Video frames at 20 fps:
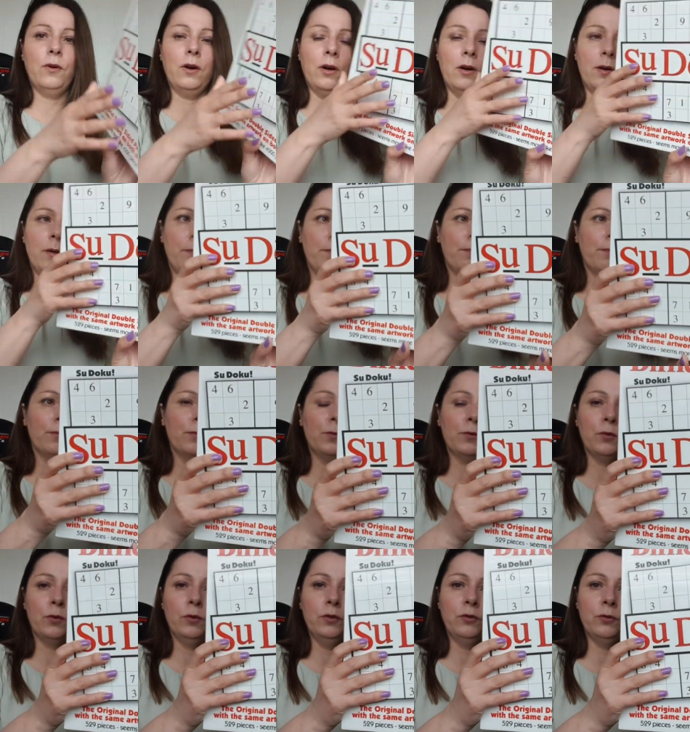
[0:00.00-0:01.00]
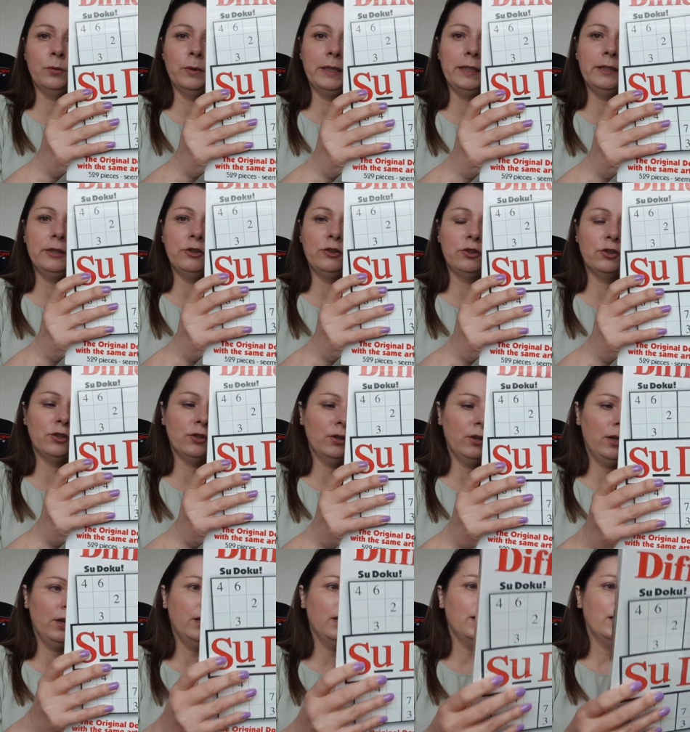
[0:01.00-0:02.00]
from Droitwich
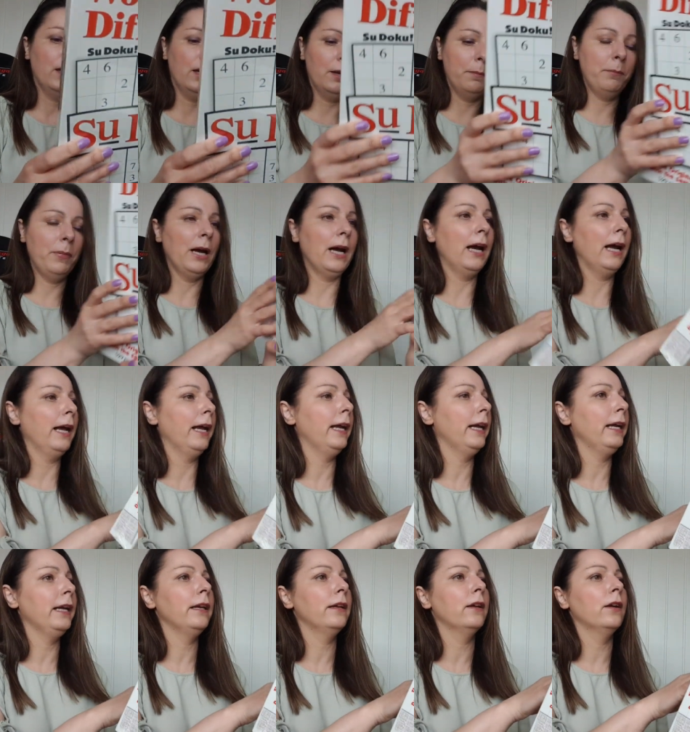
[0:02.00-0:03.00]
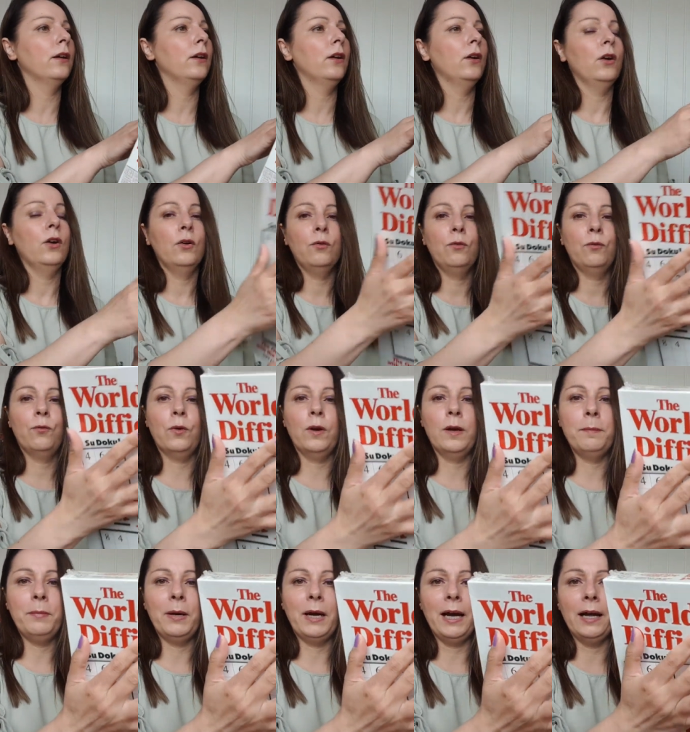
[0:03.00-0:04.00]
and I paid
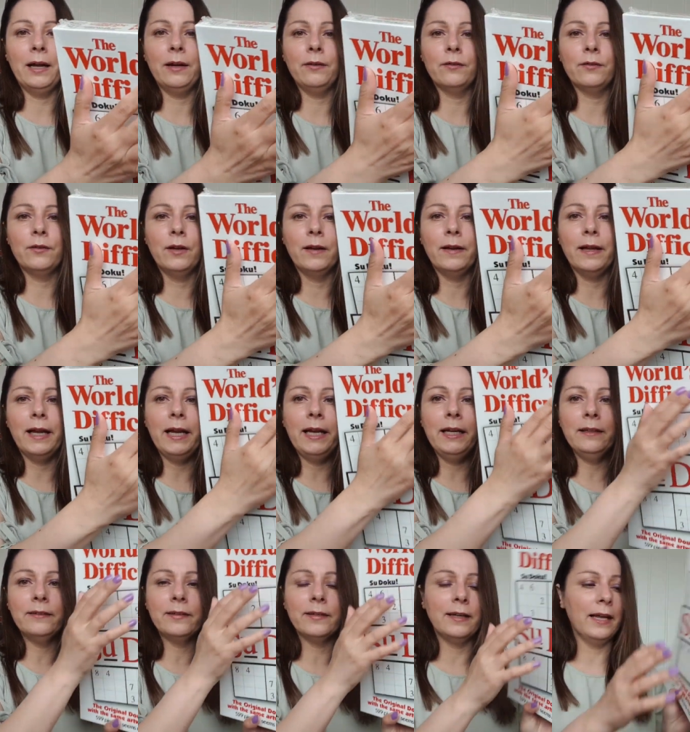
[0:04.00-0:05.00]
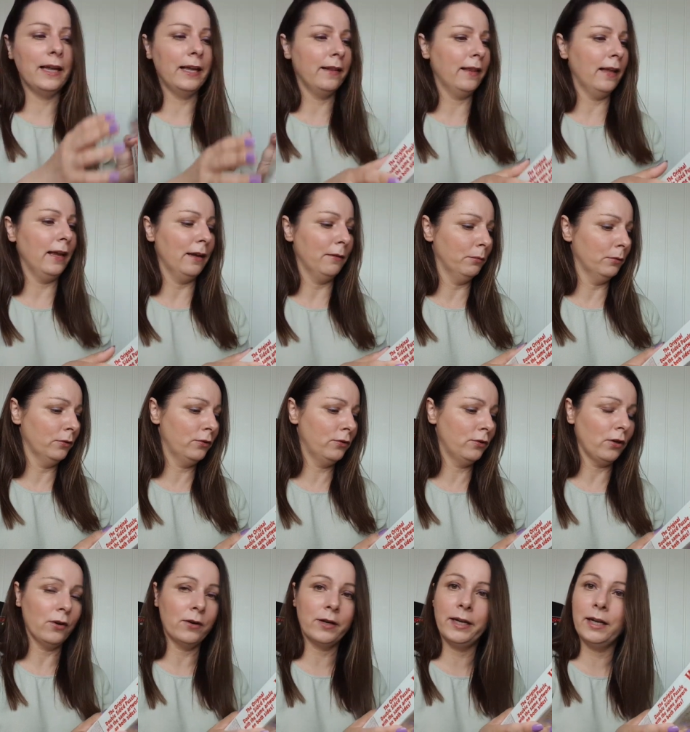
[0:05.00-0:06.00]
three pounds. Now the internet there was
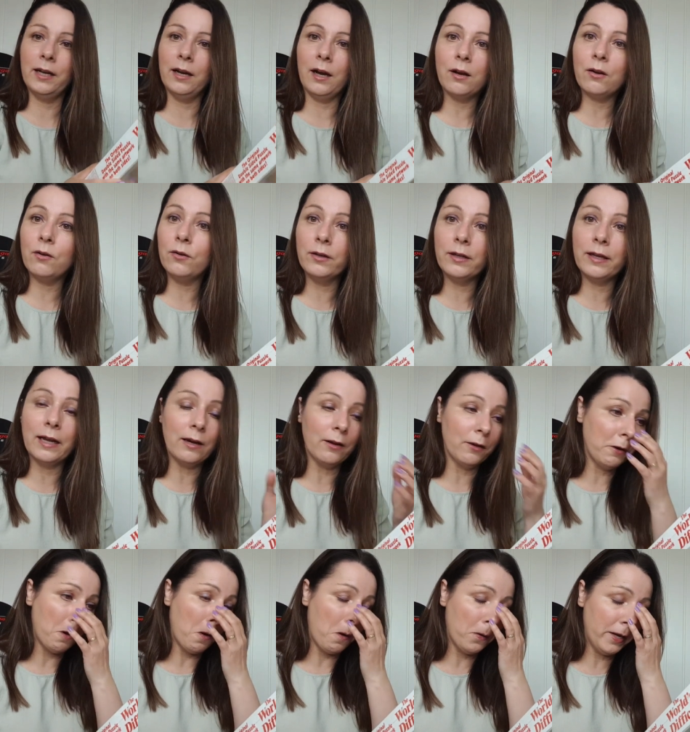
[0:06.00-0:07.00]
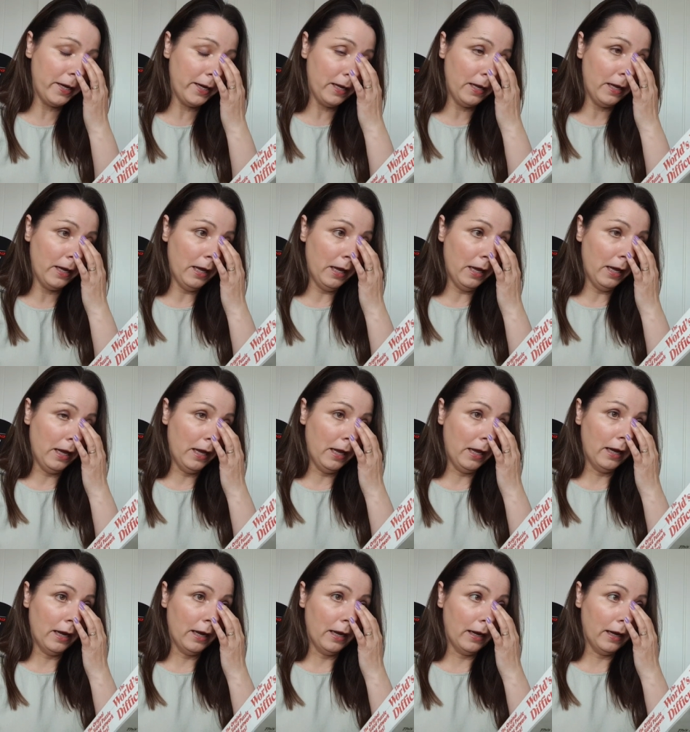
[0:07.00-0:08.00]
shocking. I couldn't get online.
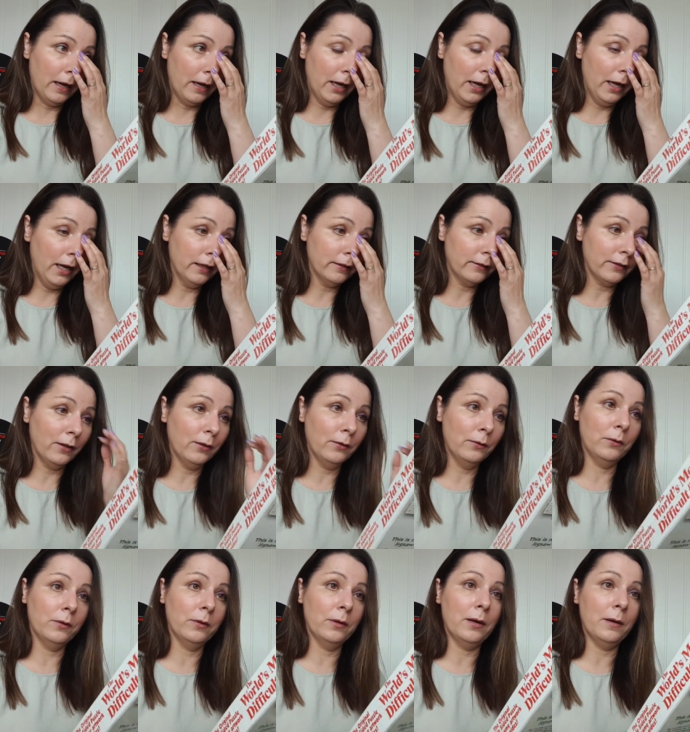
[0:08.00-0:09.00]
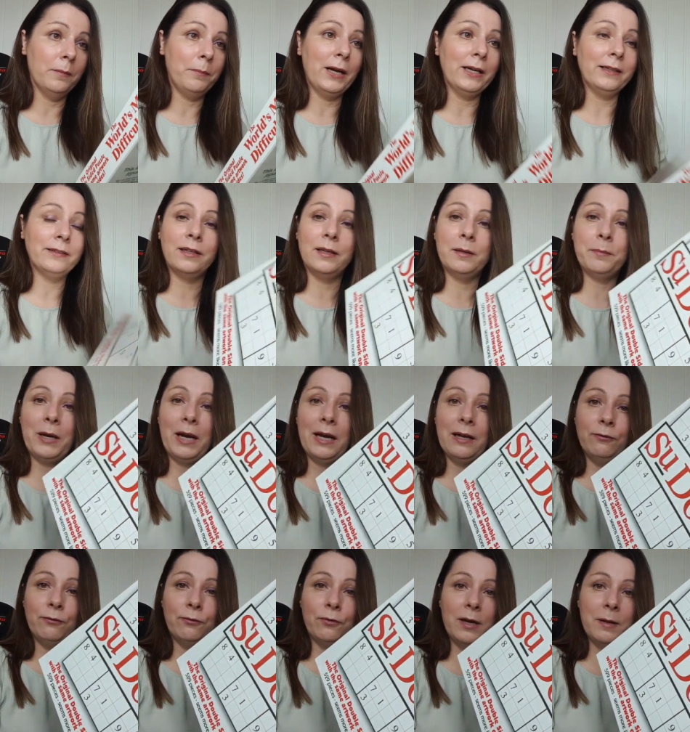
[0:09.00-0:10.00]
So I basically
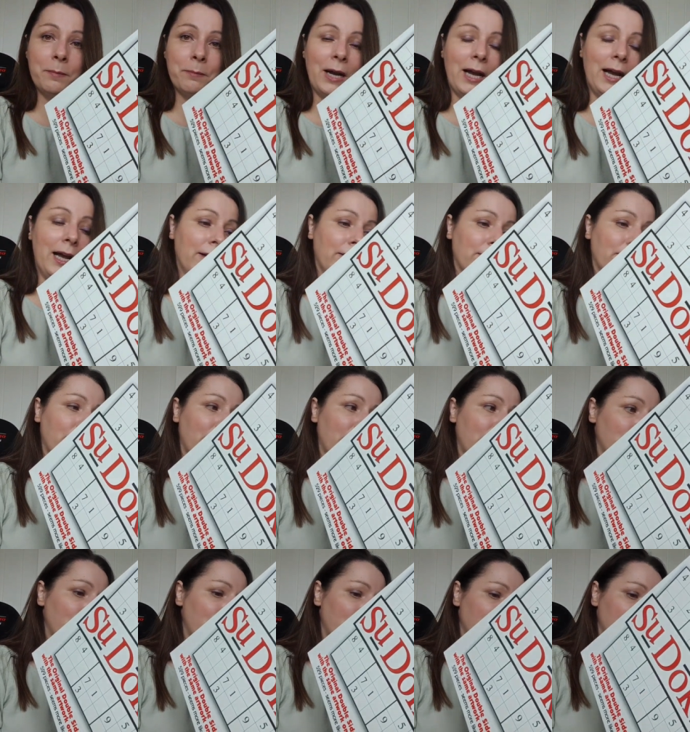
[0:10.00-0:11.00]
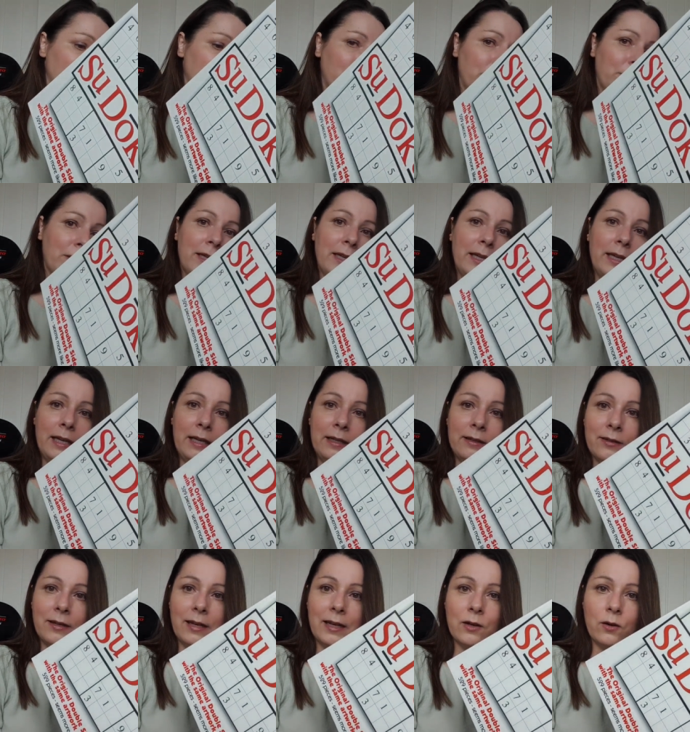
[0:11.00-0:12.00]
paid three pound and then eventually when the
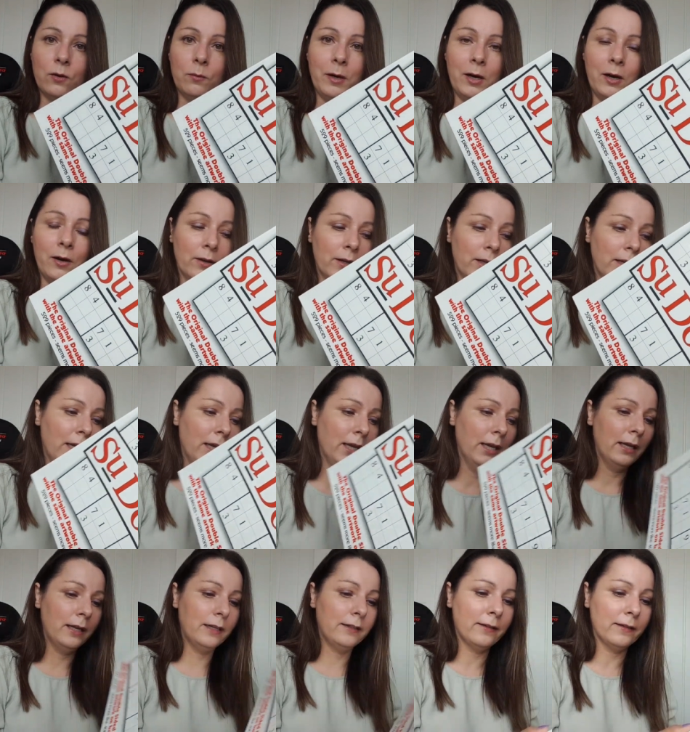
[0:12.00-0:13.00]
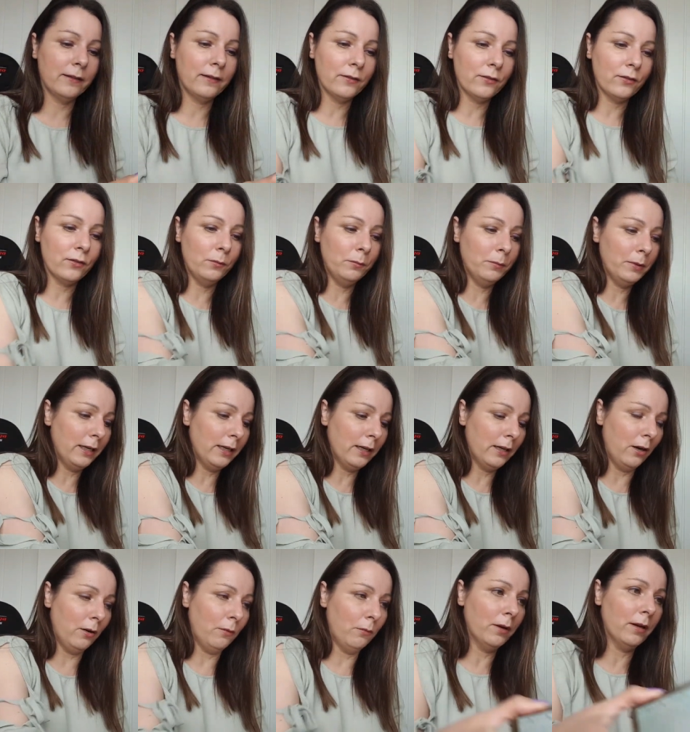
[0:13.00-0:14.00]
internet come on, it said that somebody
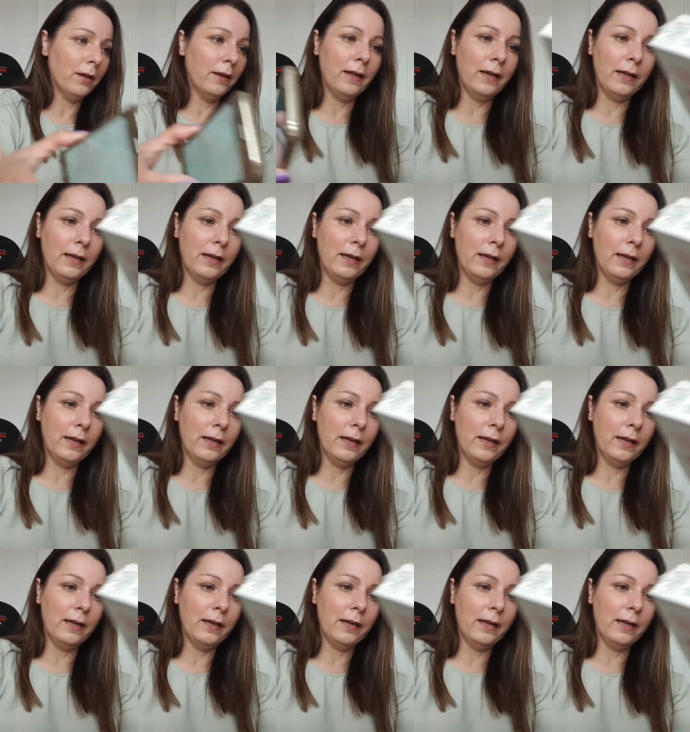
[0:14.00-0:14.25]
got one of